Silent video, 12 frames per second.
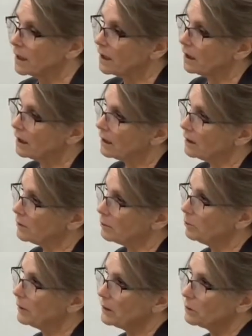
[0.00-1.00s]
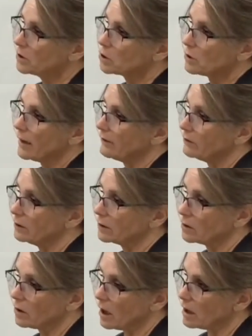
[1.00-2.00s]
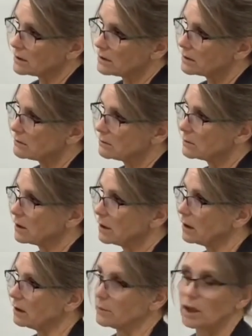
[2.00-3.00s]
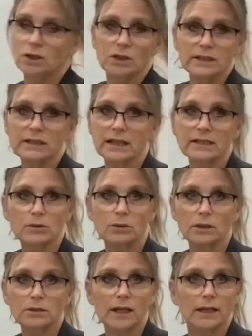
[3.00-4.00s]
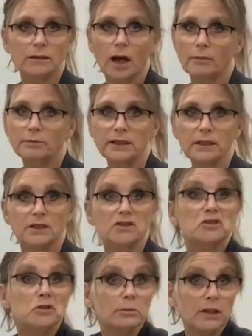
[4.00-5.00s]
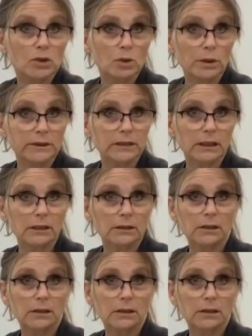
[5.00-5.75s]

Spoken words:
but it would travel across a good size quilt and not be too much quilting,